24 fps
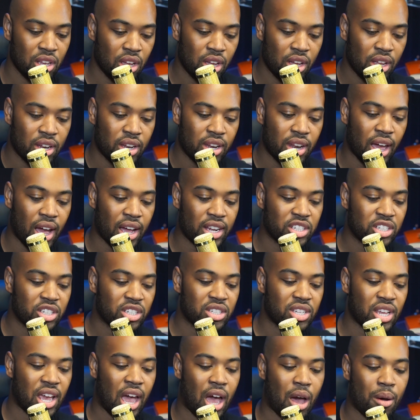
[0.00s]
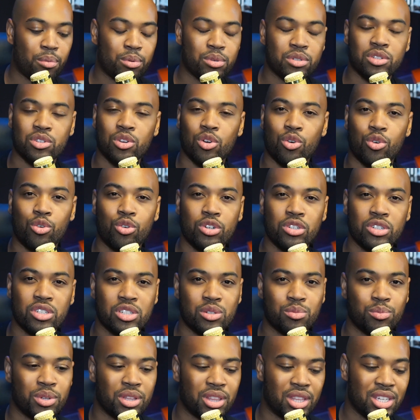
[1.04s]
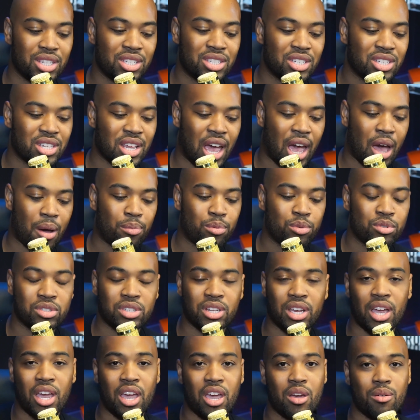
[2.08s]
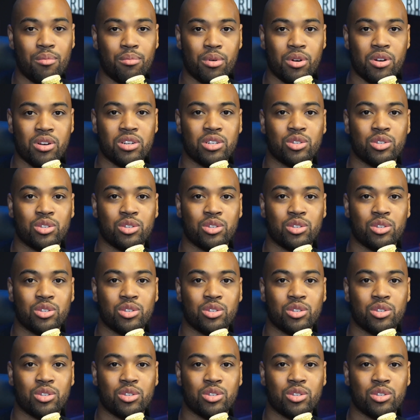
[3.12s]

Not just apples and oranges, but this is apples to hamburgers,